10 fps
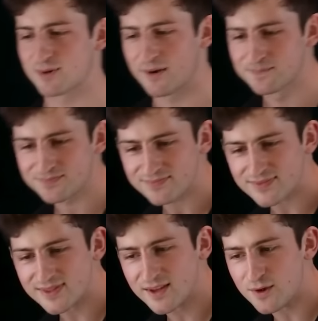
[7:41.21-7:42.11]
Well,
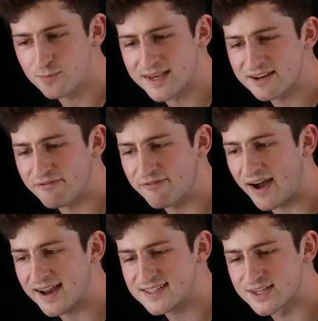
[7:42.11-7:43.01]
we could
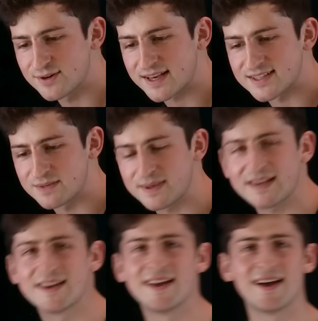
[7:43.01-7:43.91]
fine-tune it to
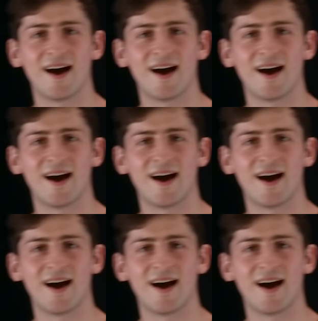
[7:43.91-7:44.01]
be